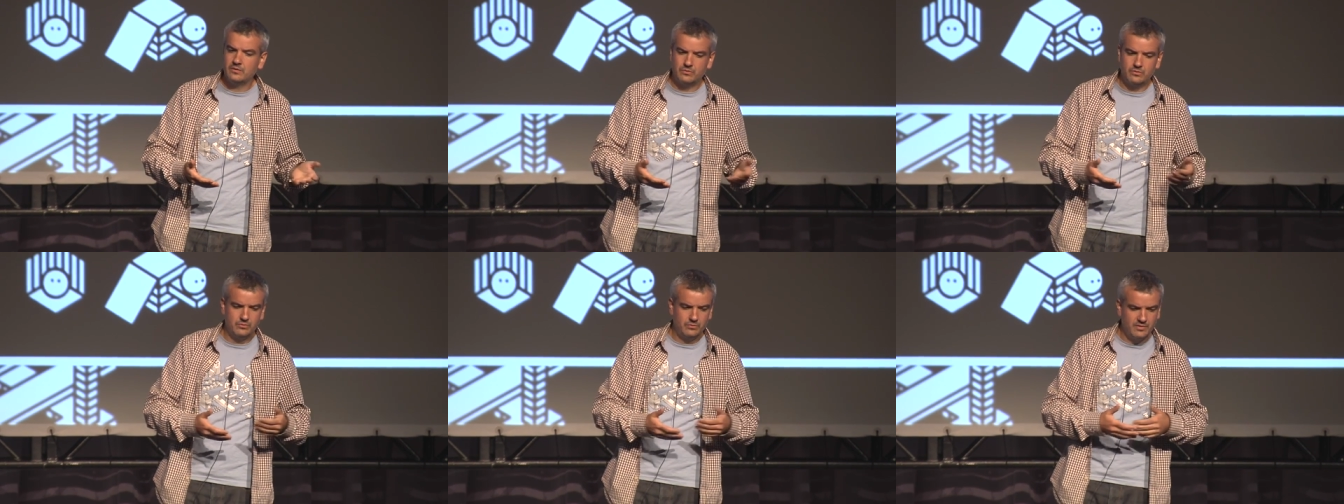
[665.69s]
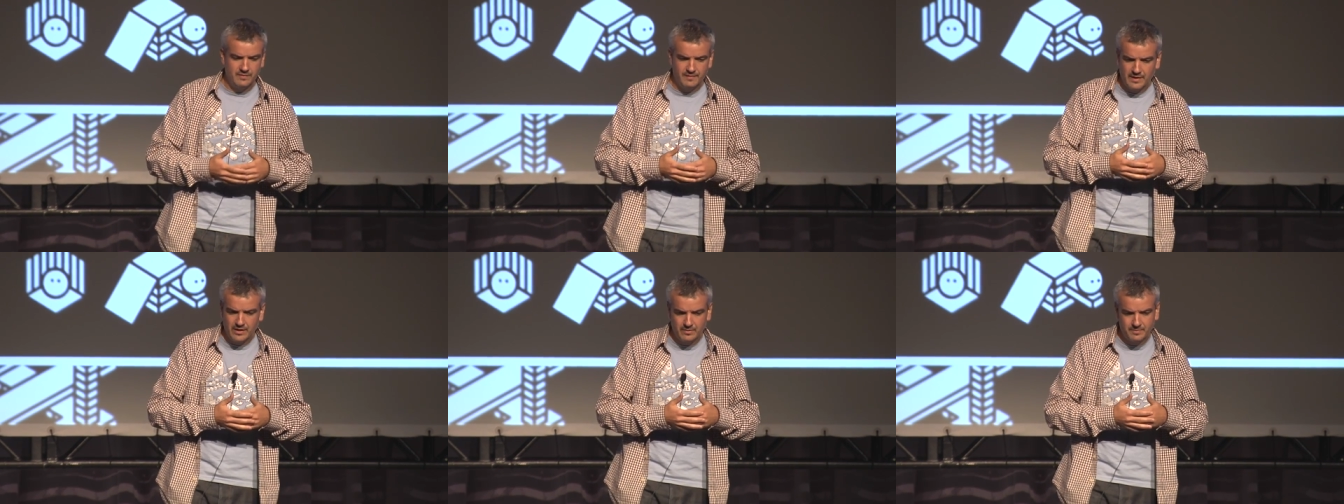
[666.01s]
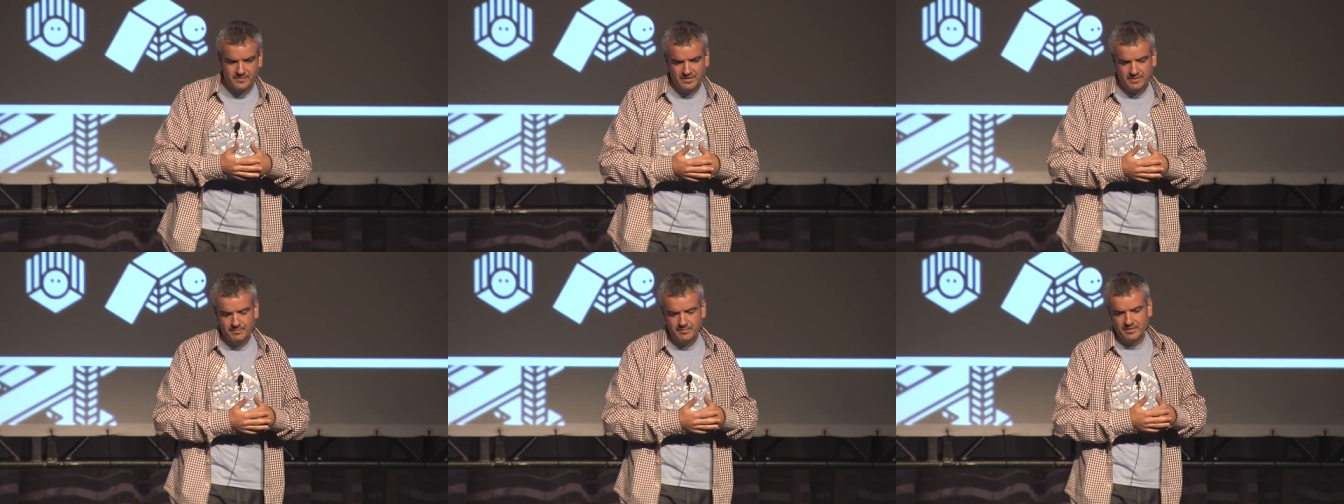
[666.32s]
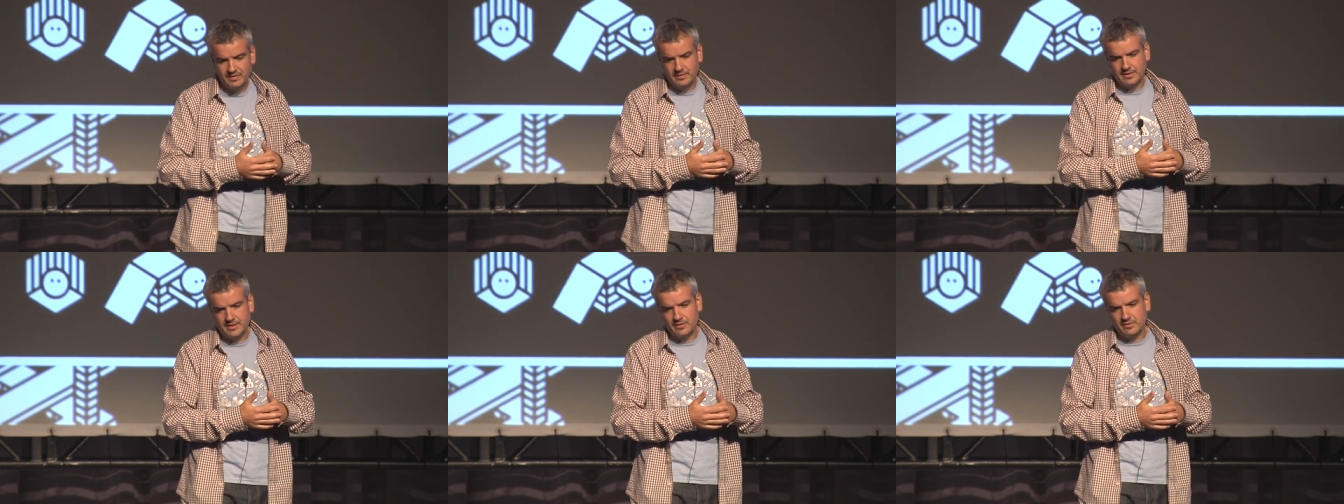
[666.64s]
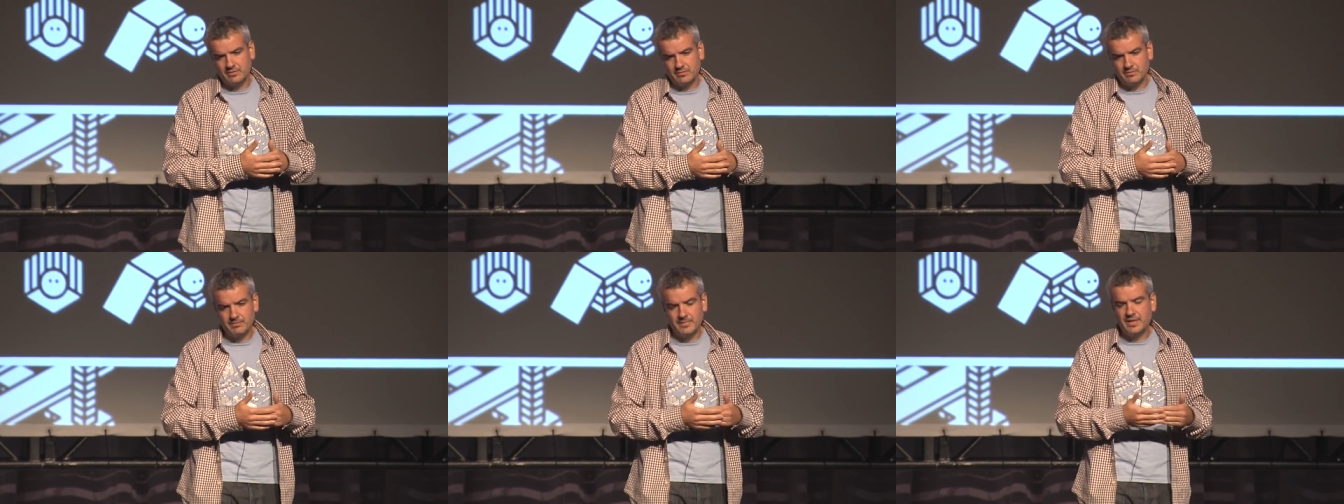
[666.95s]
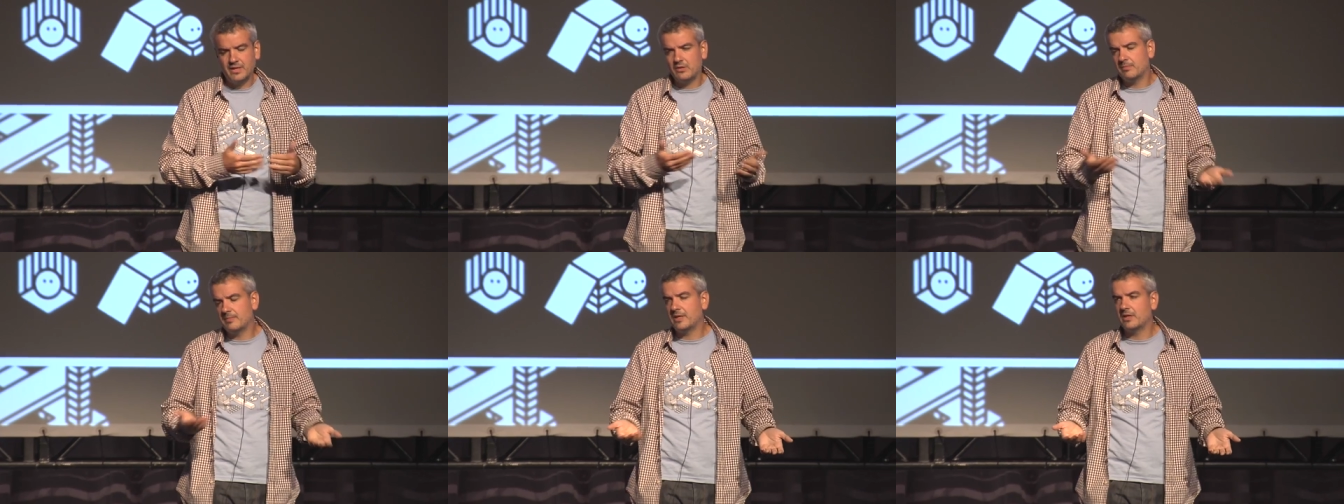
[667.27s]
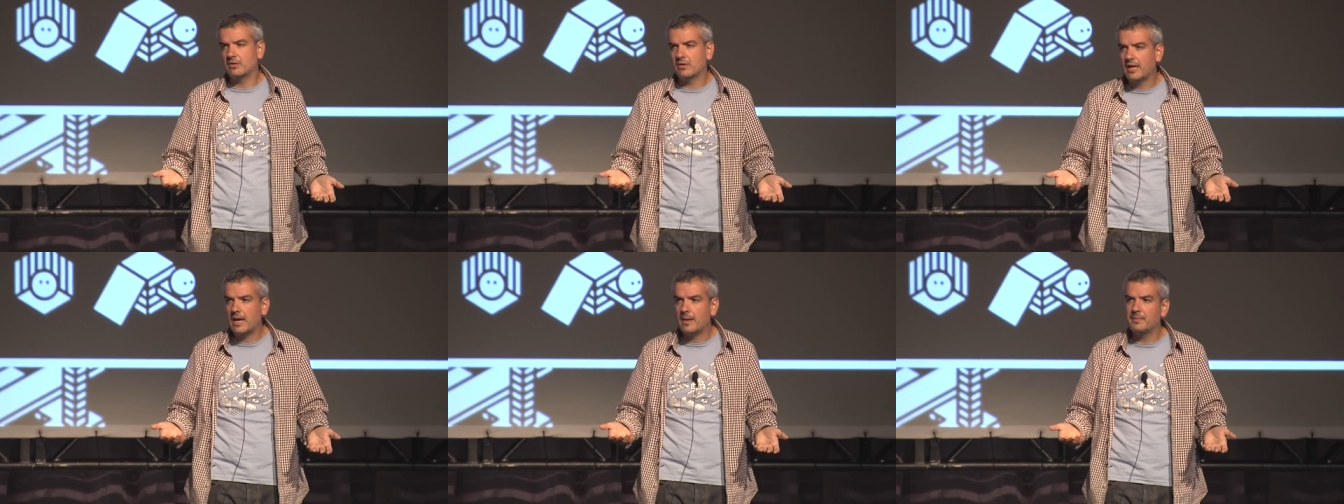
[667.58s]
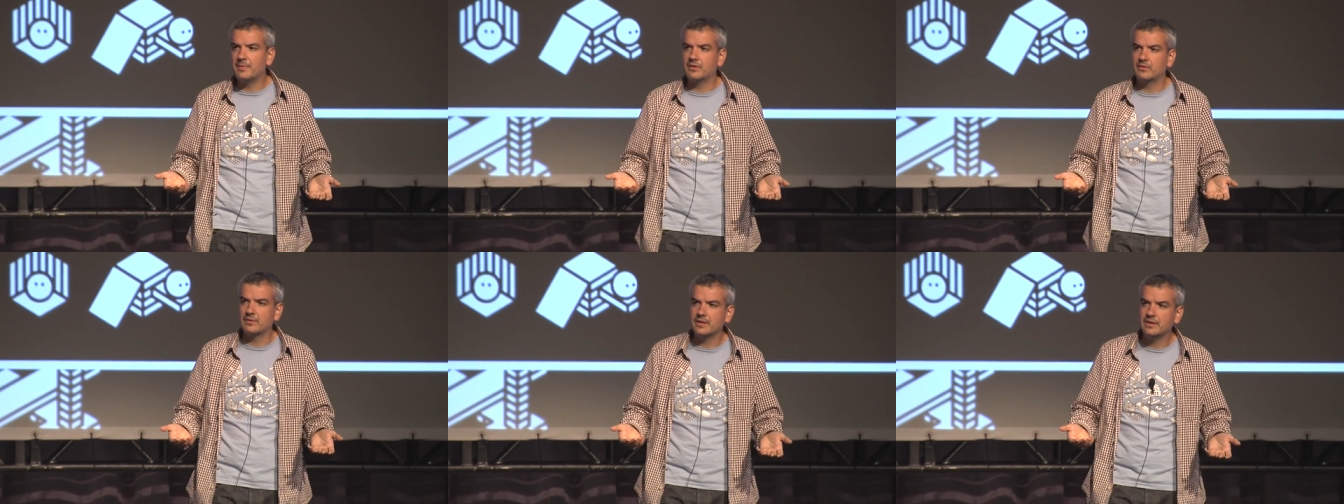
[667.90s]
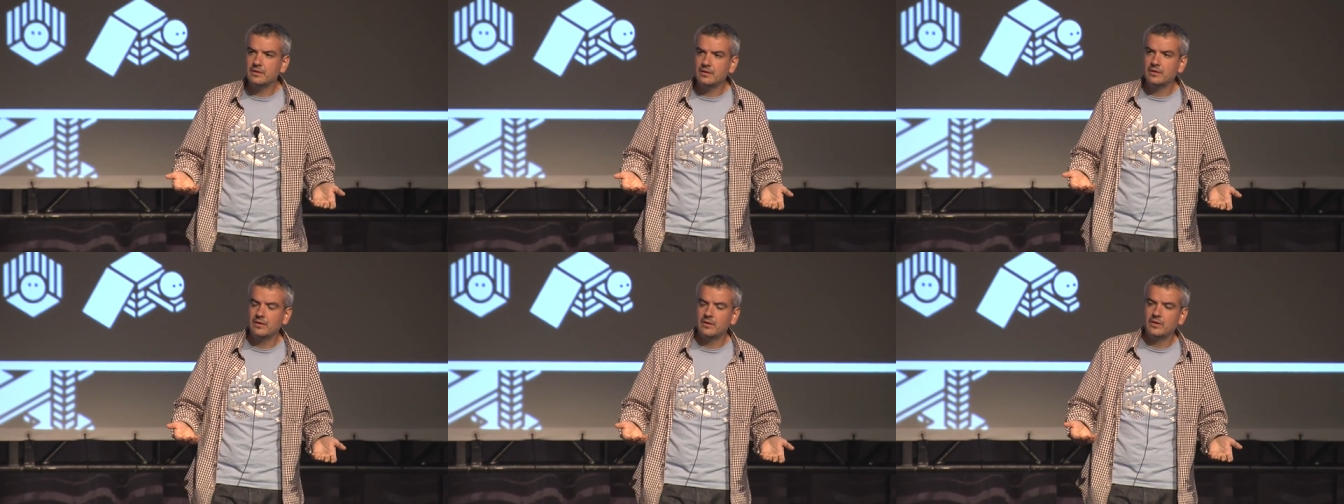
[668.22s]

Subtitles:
to develop something that may or may not happen, right?